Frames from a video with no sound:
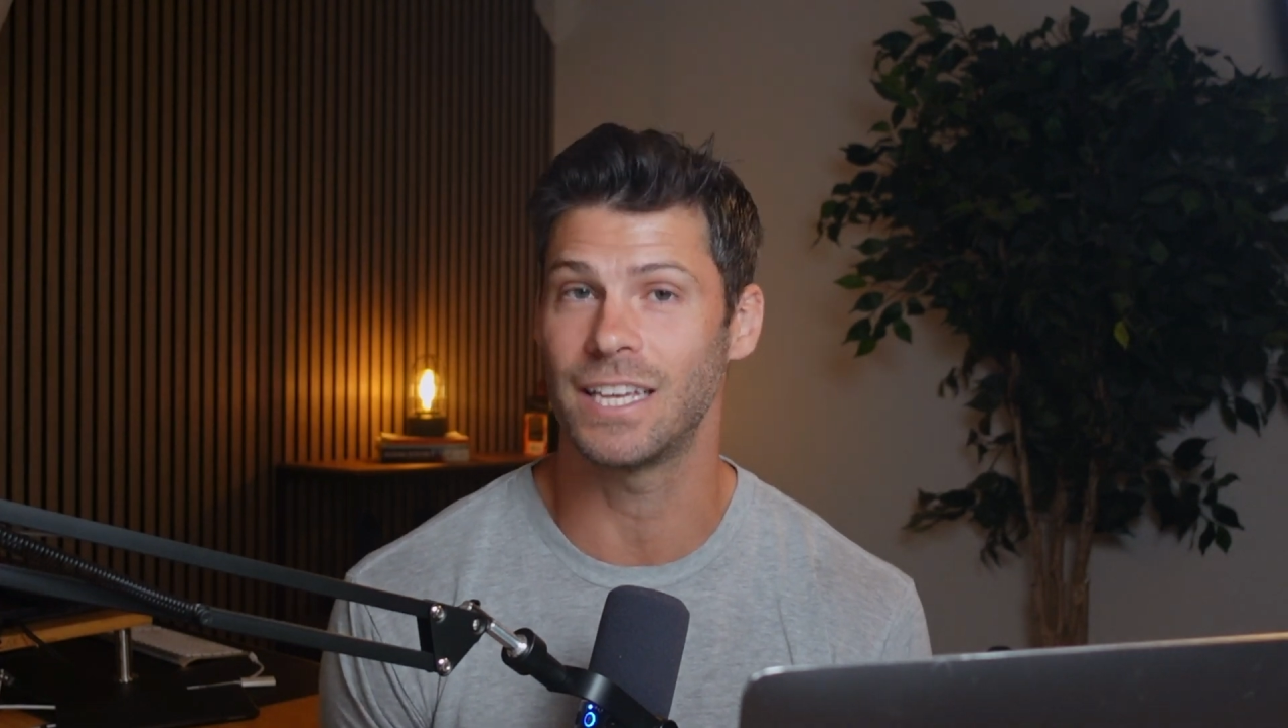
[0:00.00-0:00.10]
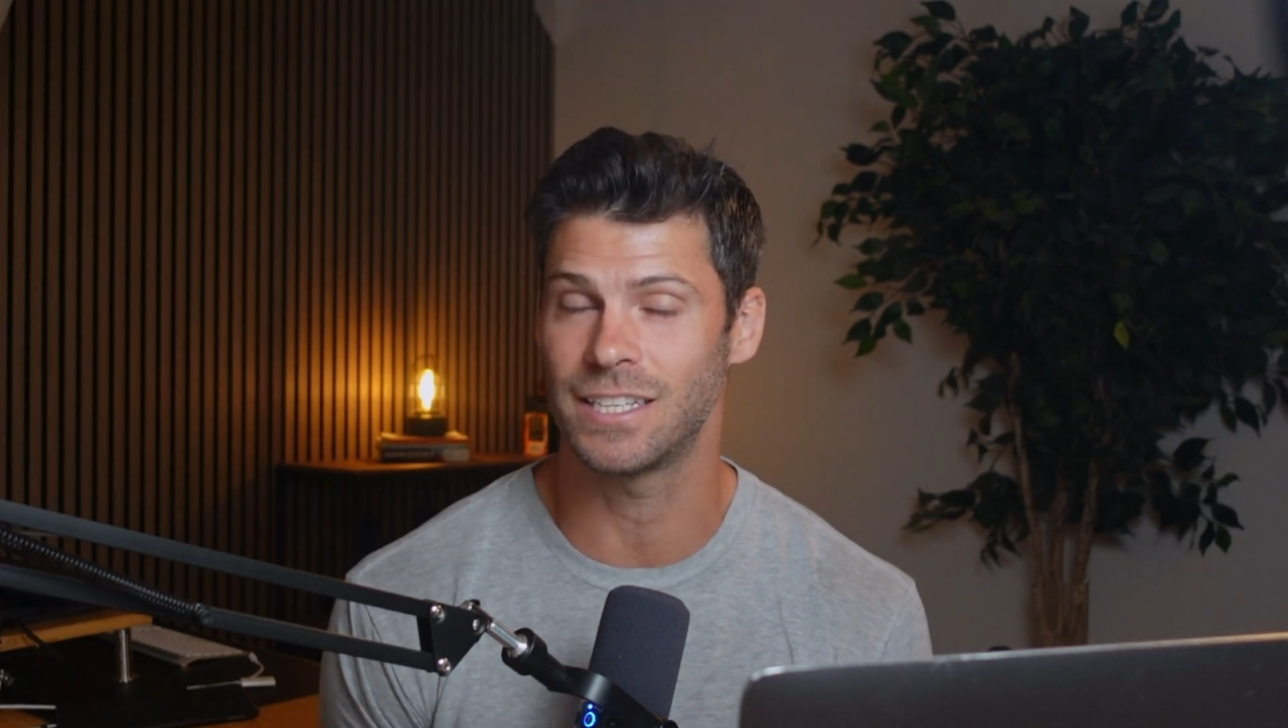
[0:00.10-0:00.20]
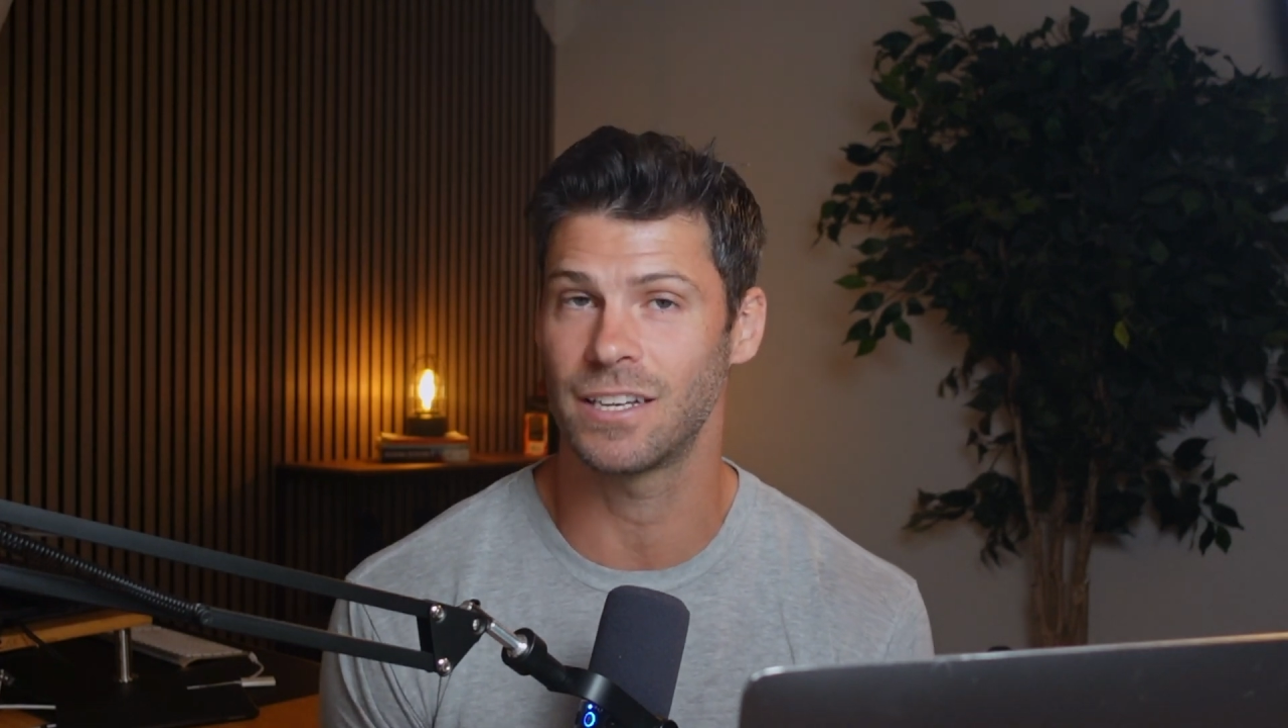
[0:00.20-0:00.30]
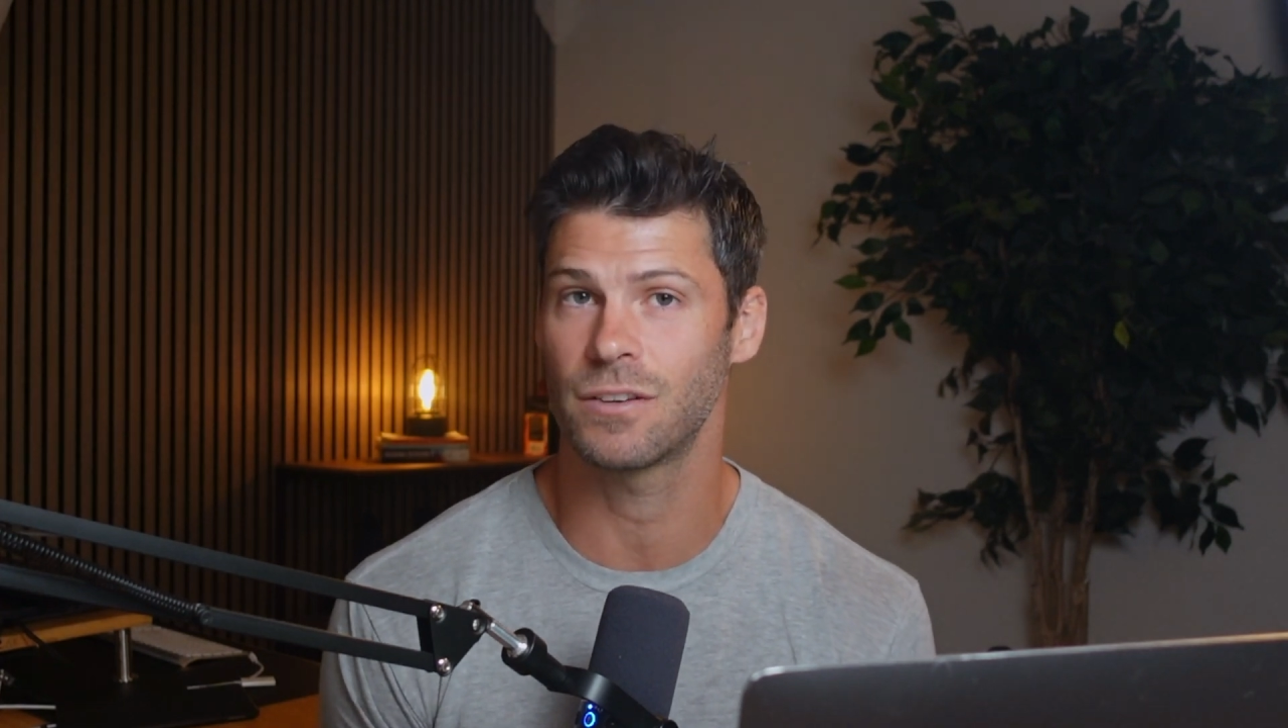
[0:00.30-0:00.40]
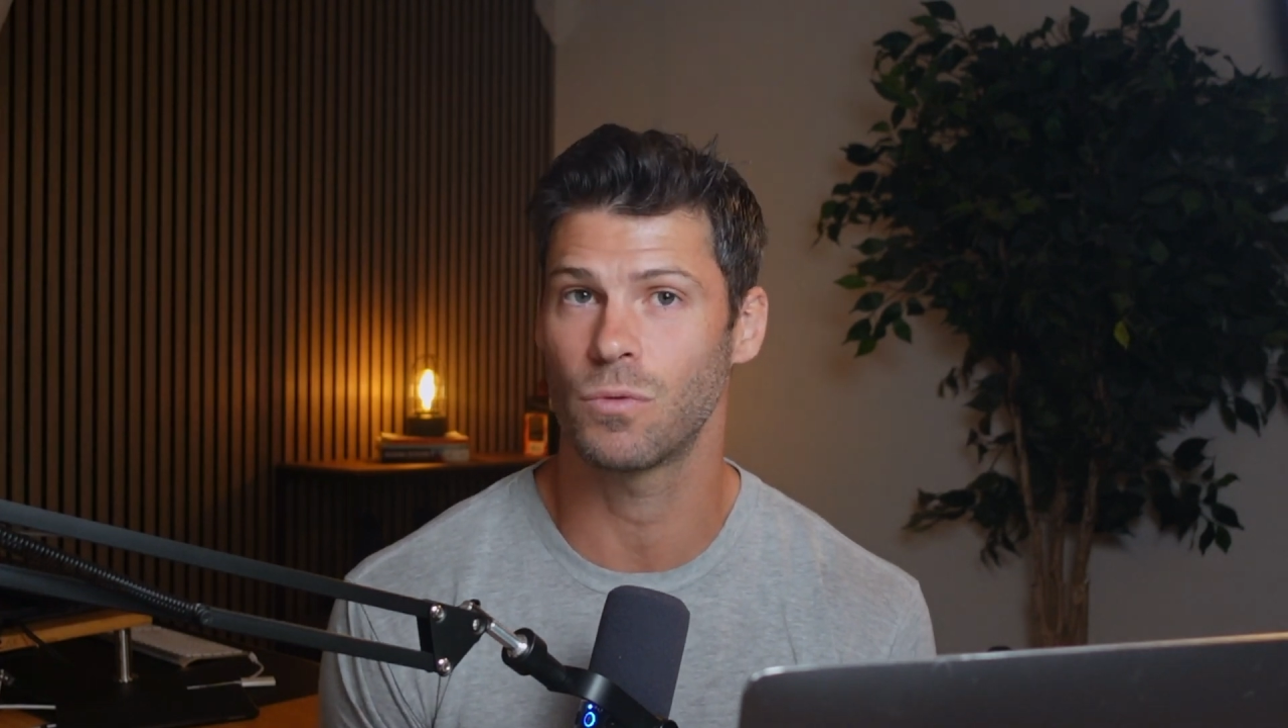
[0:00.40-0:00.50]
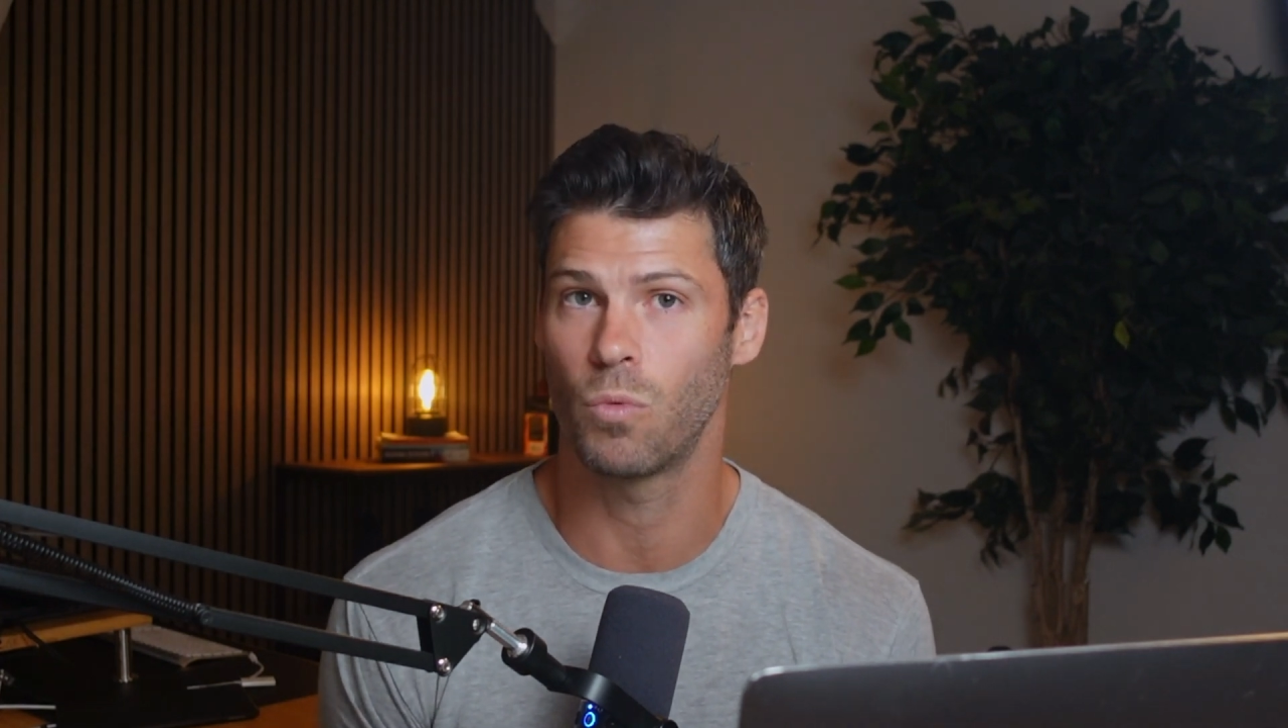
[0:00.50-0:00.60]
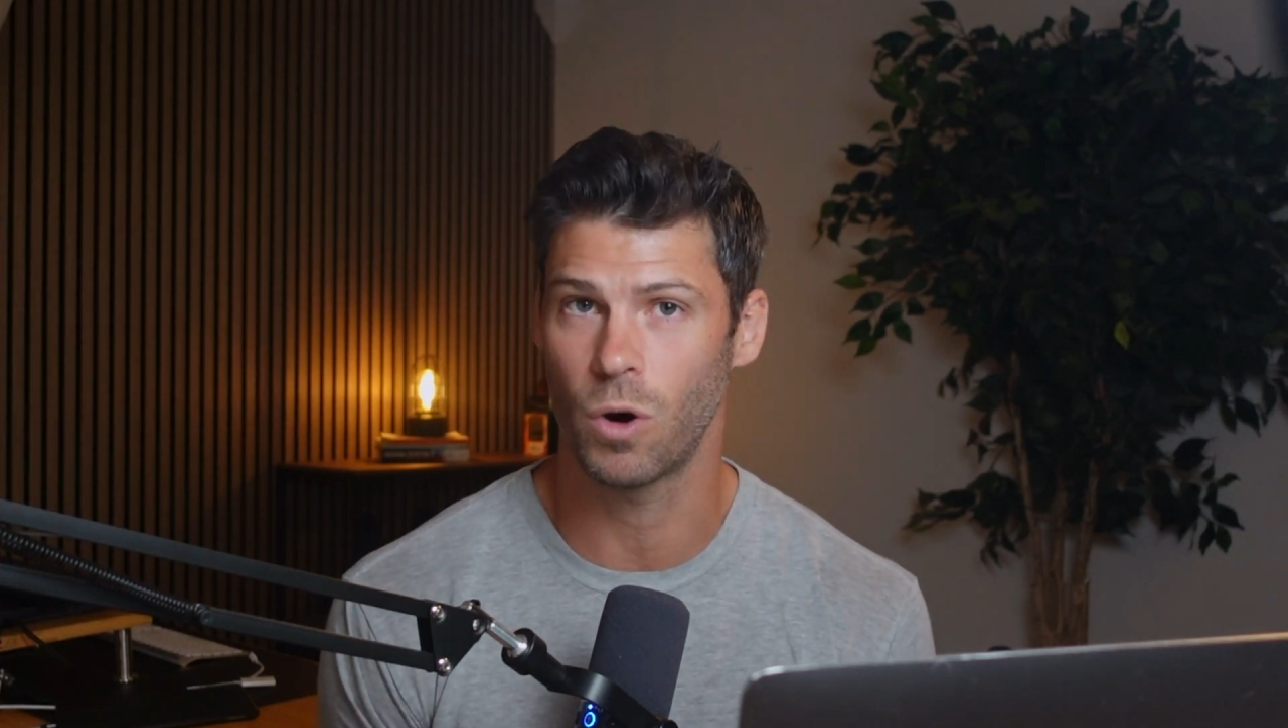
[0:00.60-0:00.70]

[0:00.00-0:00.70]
isn't